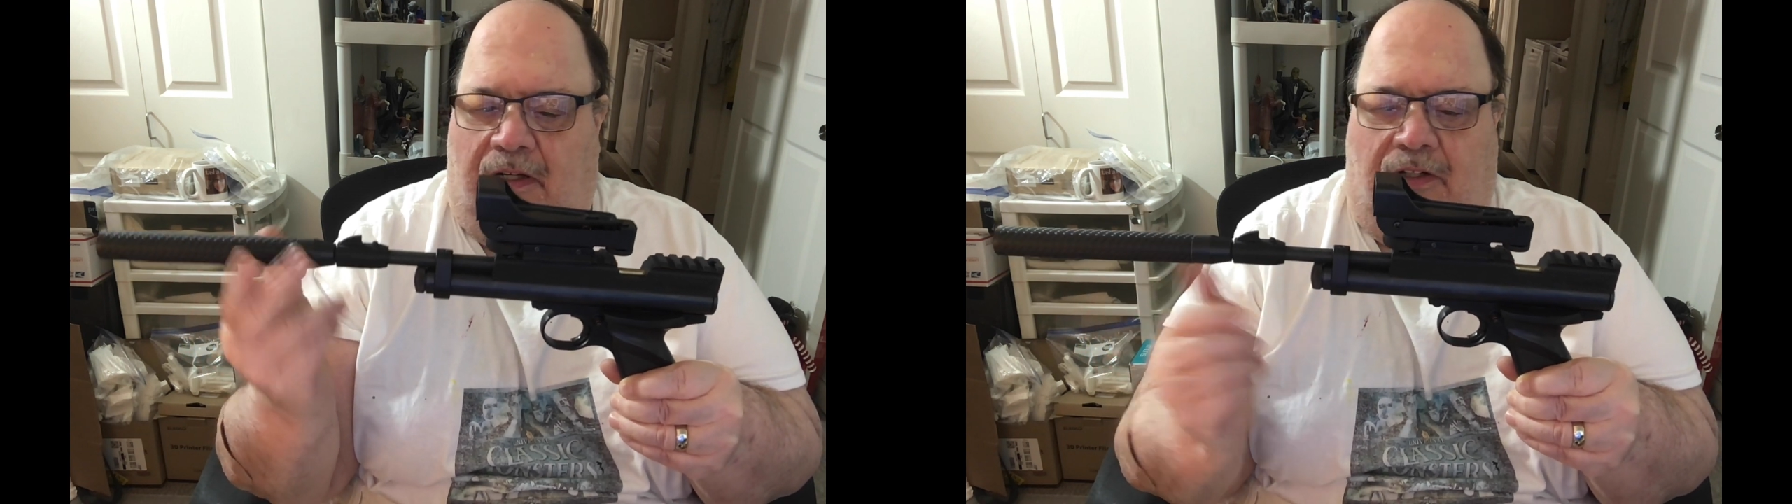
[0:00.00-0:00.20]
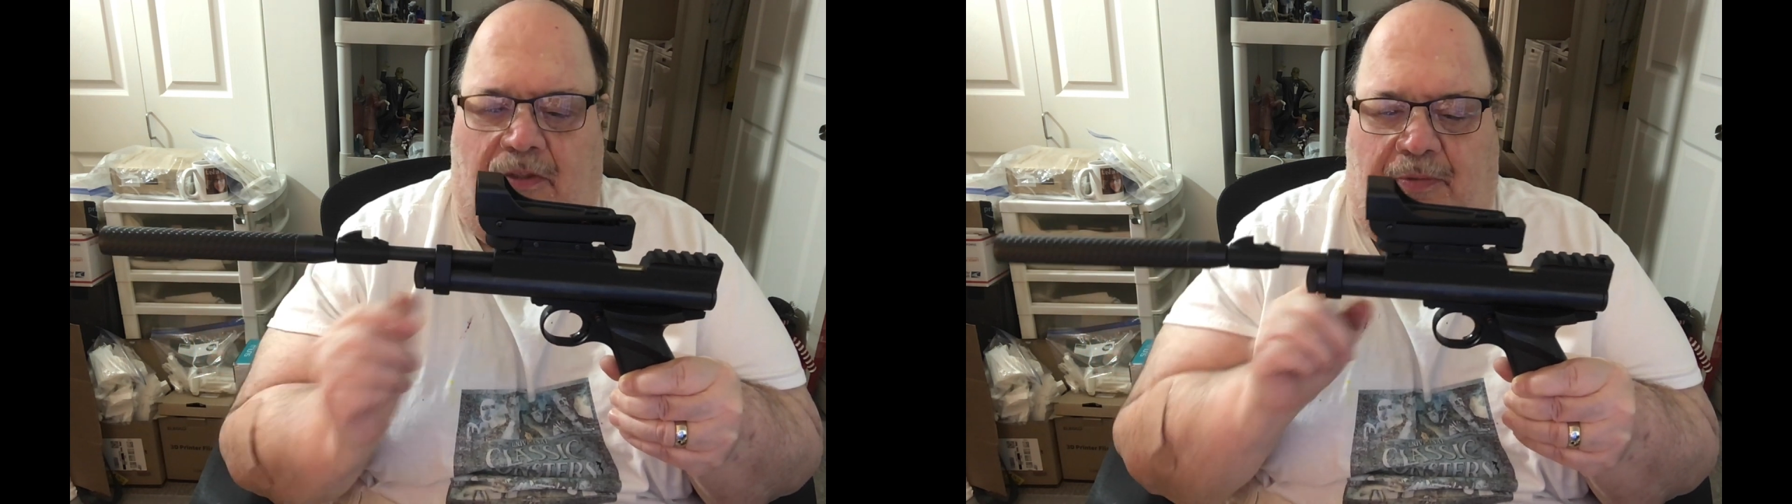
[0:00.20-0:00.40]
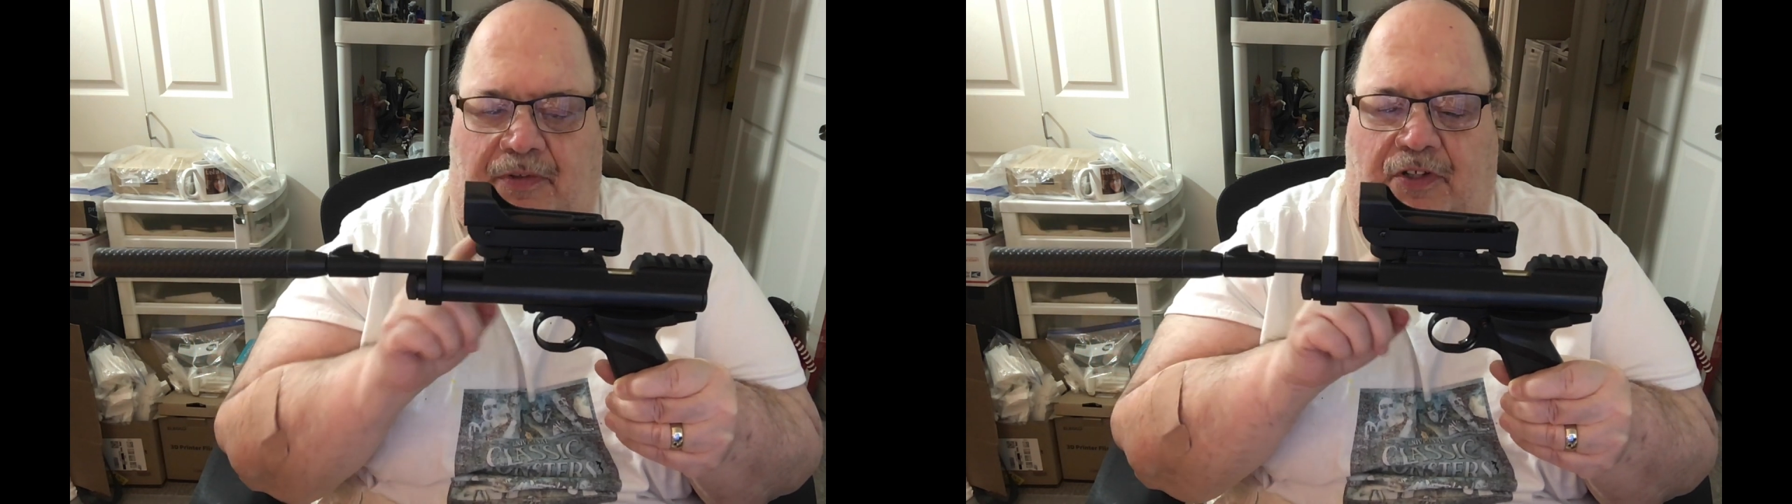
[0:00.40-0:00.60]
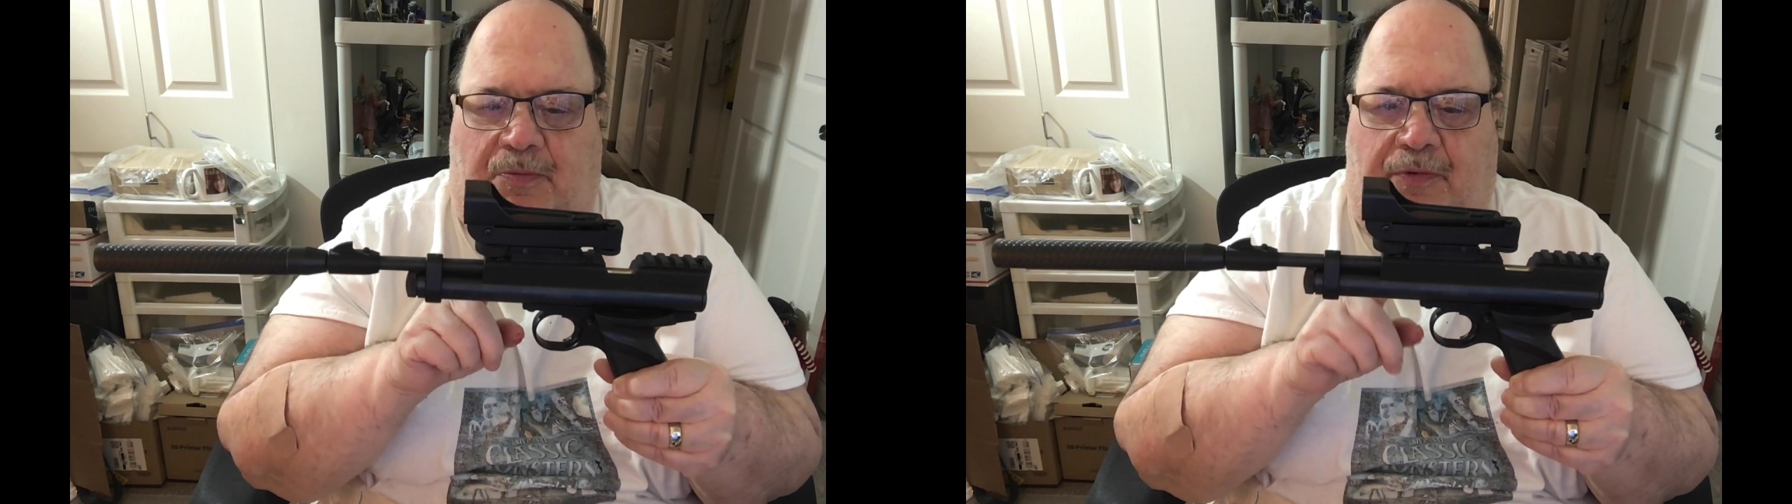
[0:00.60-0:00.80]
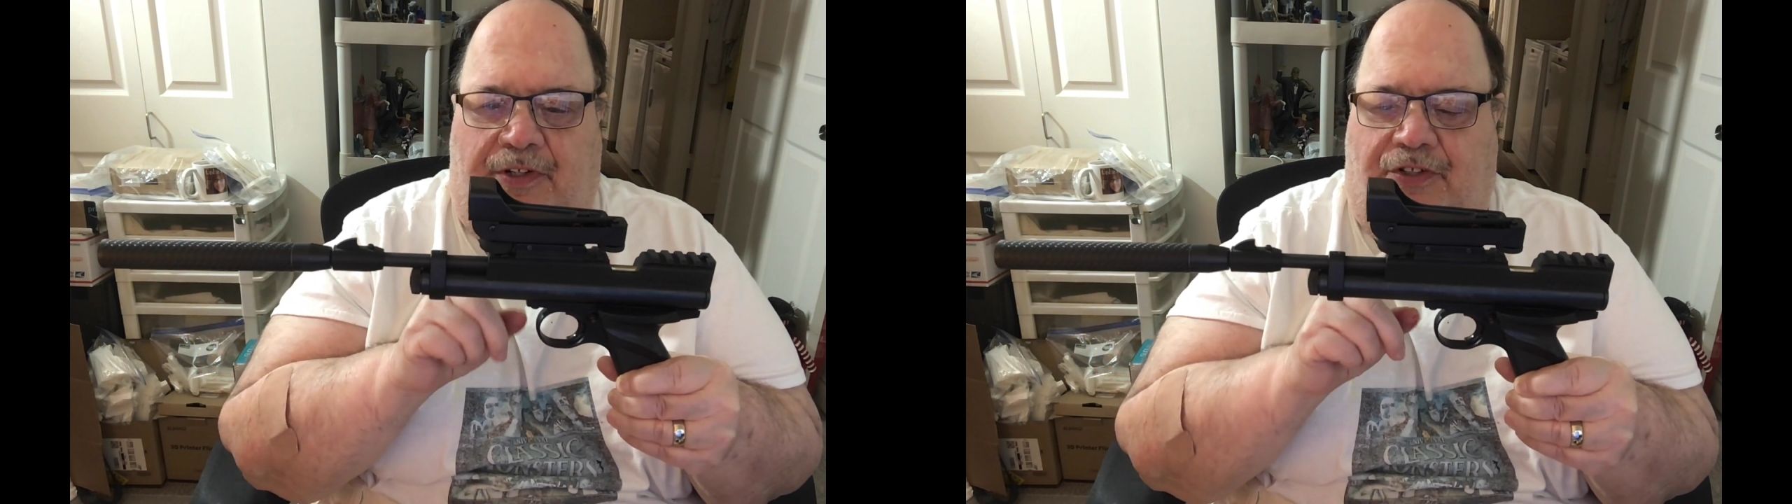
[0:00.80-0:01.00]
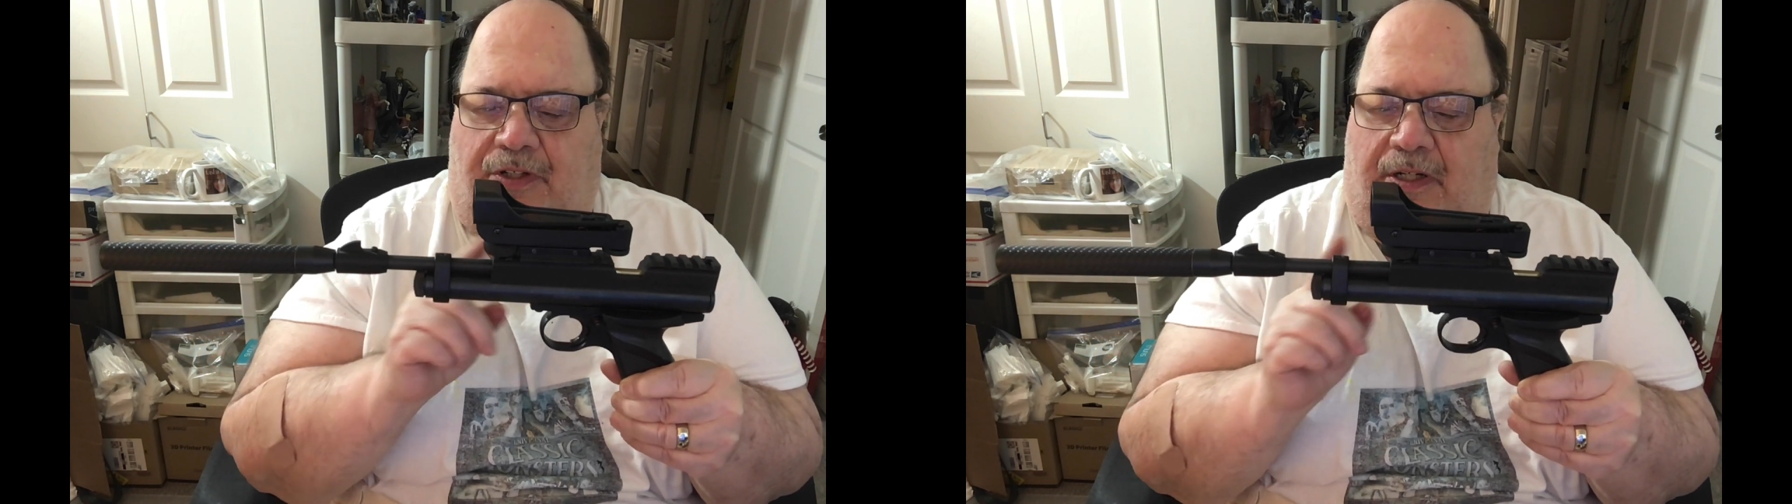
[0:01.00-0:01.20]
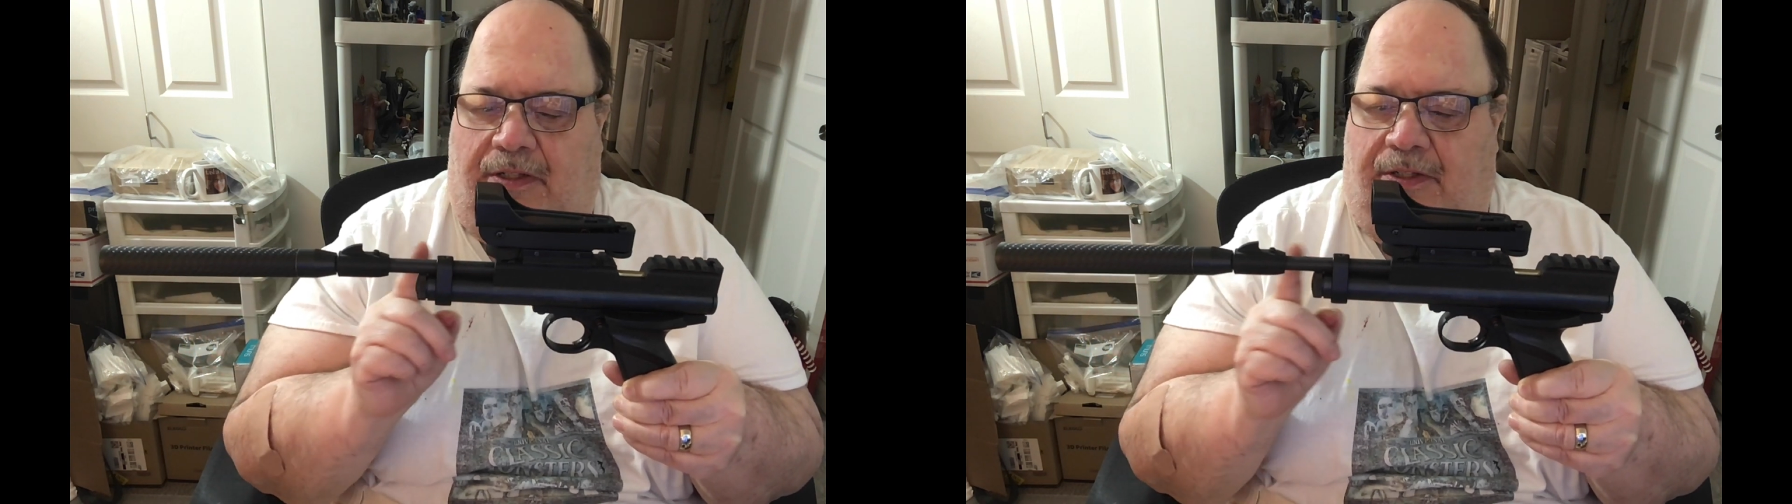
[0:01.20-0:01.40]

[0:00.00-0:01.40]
To put this Breech on,